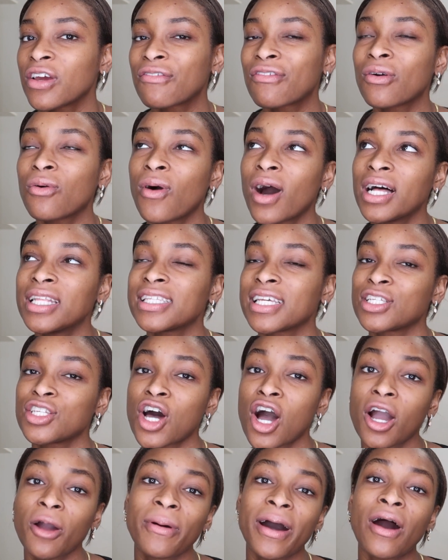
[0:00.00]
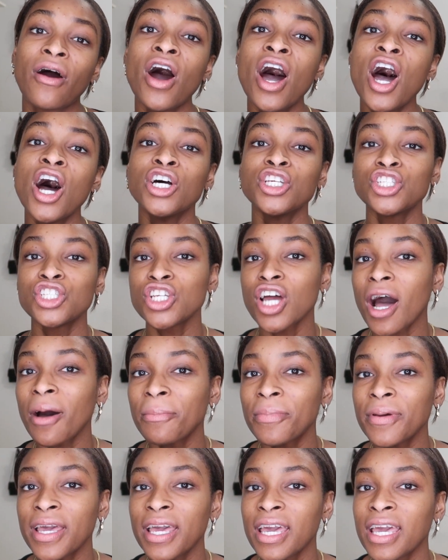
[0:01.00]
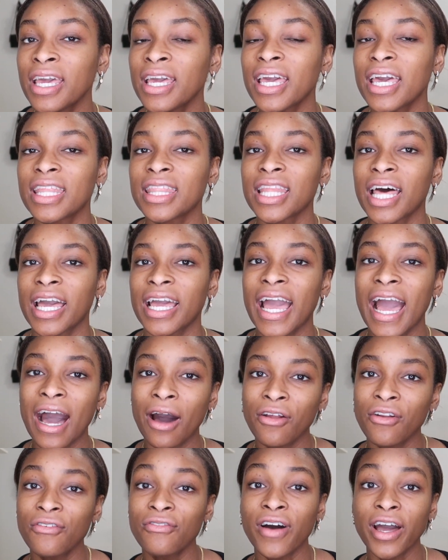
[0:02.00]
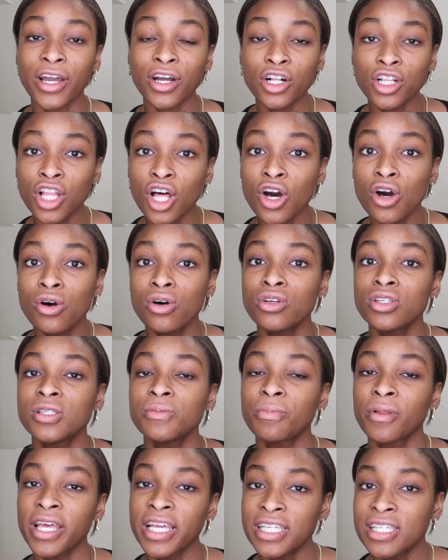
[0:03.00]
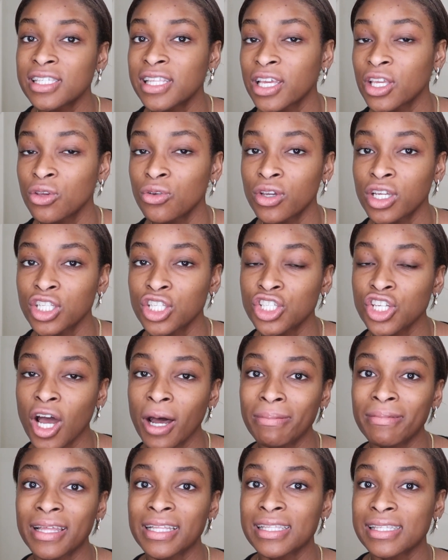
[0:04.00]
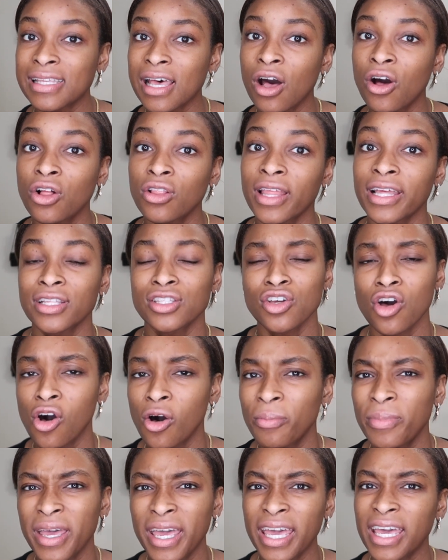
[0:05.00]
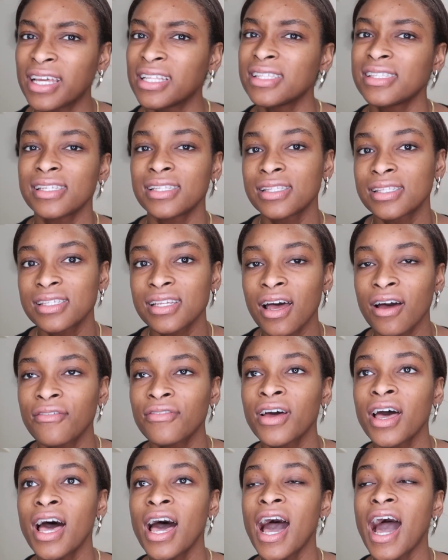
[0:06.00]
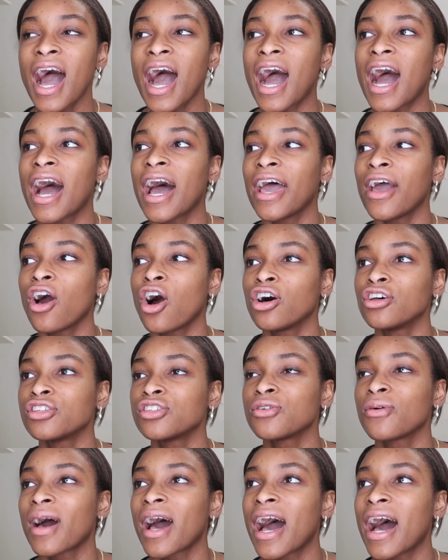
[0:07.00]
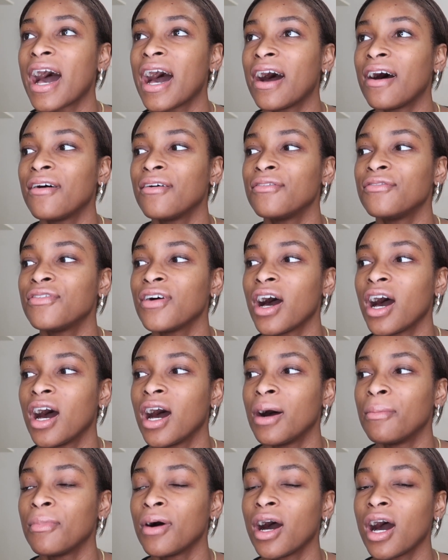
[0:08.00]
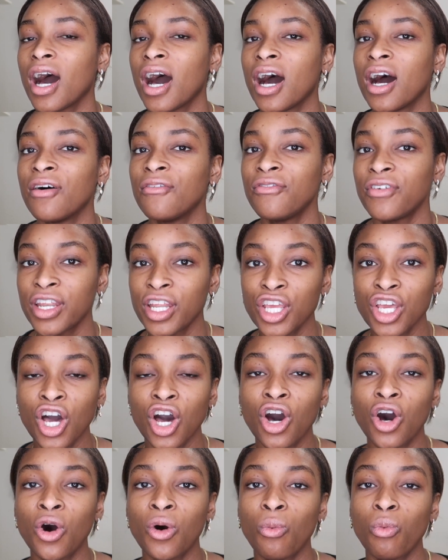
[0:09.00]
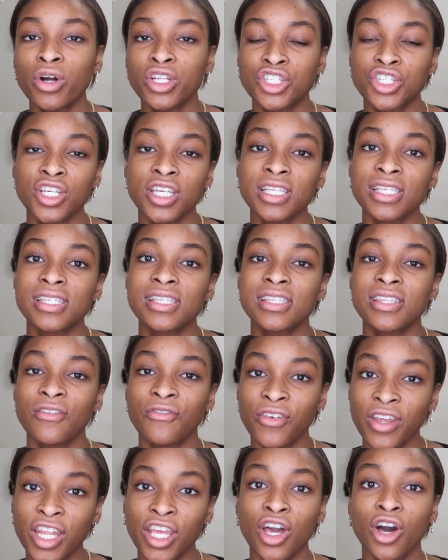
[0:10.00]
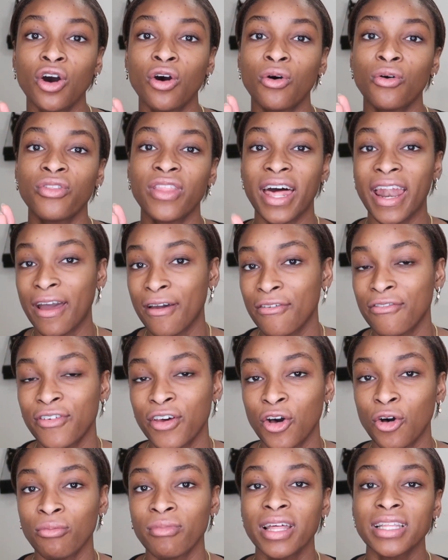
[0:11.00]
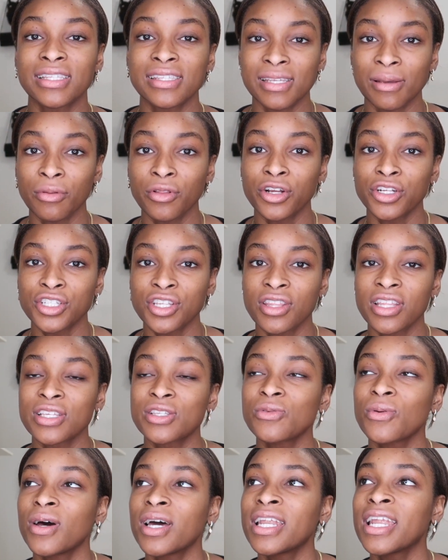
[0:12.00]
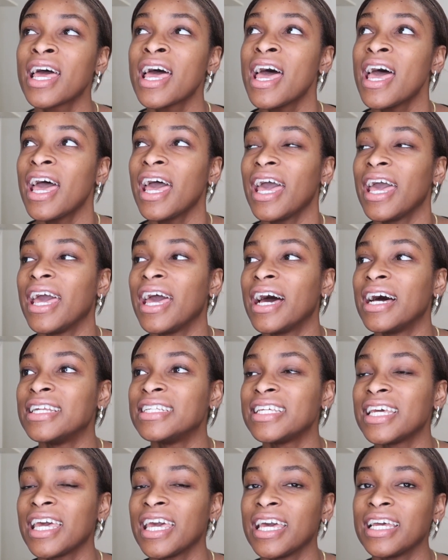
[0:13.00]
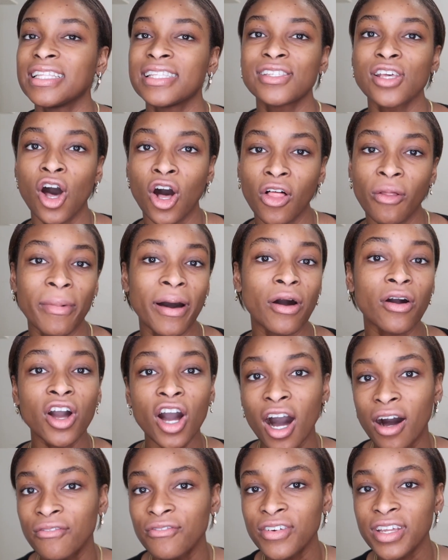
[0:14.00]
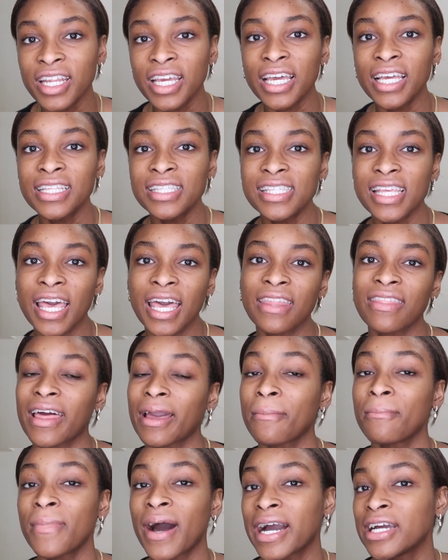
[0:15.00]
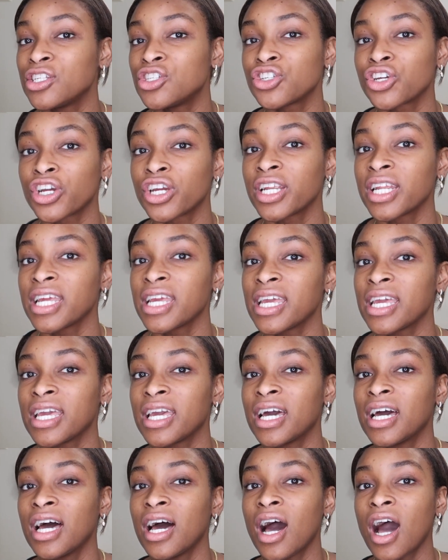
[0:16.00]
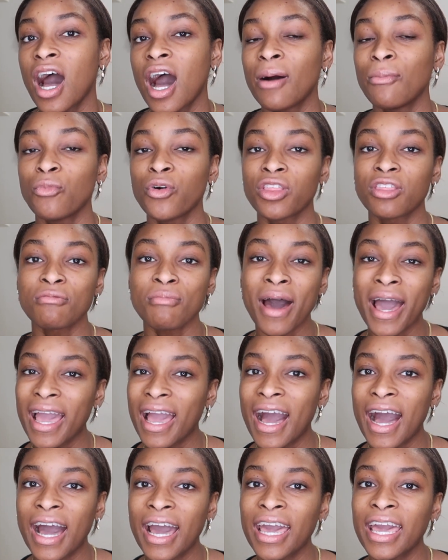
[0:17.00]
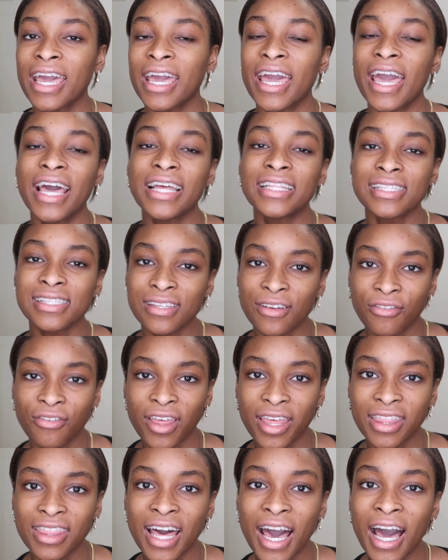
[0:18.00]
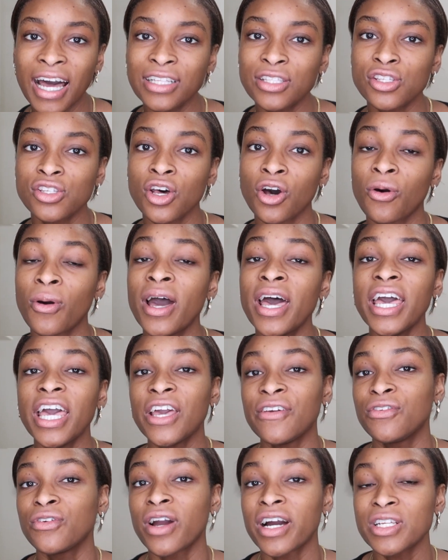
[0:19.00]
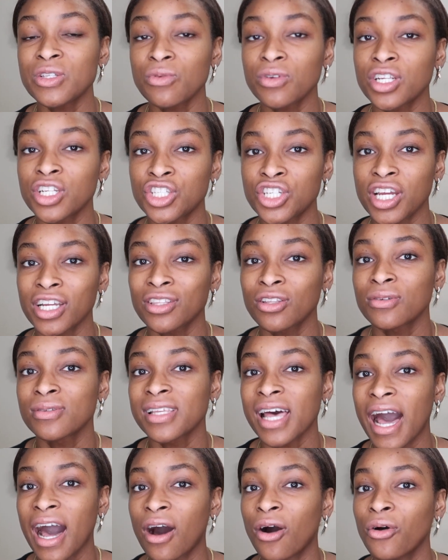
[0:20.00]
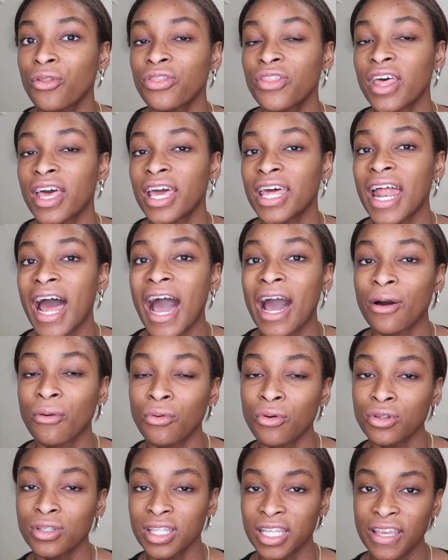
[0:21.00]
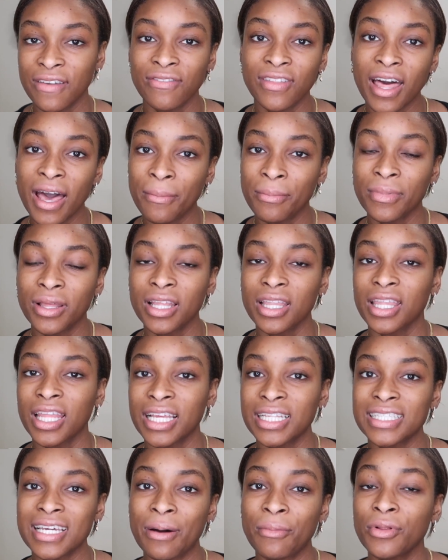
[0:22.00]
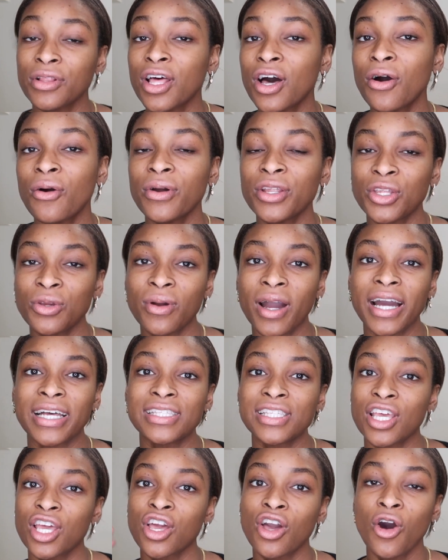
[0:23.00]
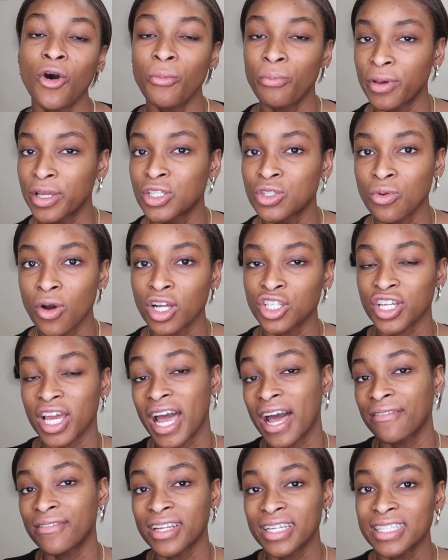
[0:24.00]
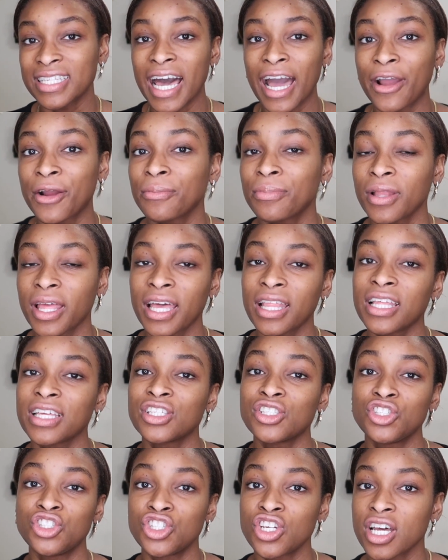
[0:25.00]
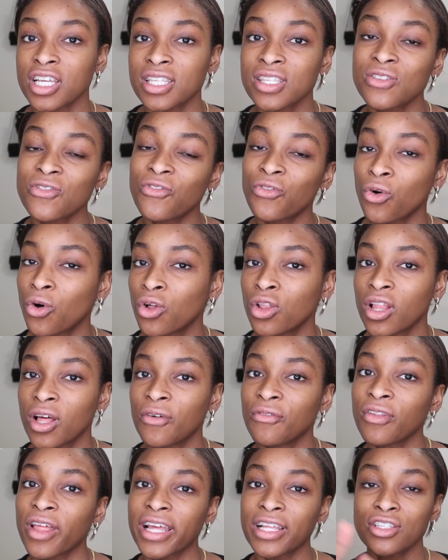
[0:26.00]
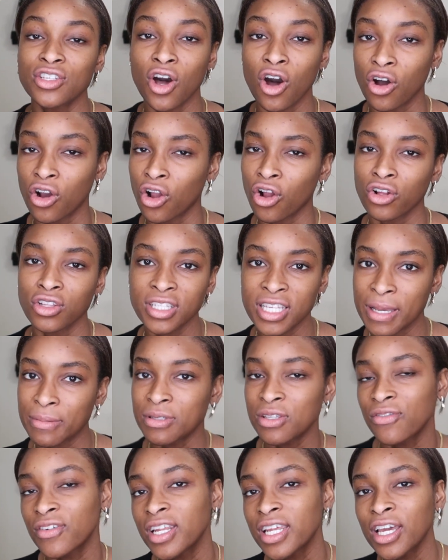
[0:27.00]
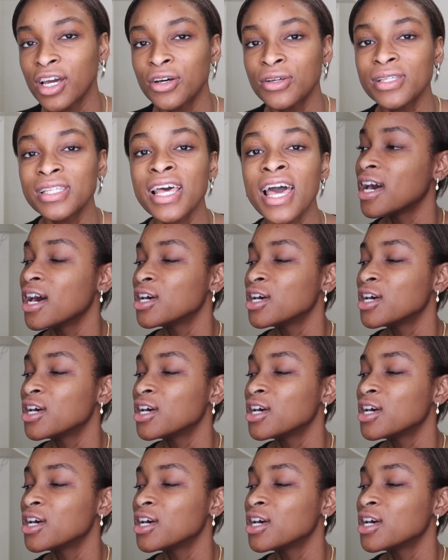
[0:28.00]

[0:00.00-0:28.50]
different ones. I talk about shopping and like how to find clothes, places that you can shop that sell like tall pants and stuff. I also have a video, which is the video that I filmed that's similar to this one, and it's all about confidence and like my journey with my height and stuff like that. So if you guys want to check those out, then I will leave them linked down below, and you guys can go binge watch. I have an entire playlist just full of like tall girl tips videos.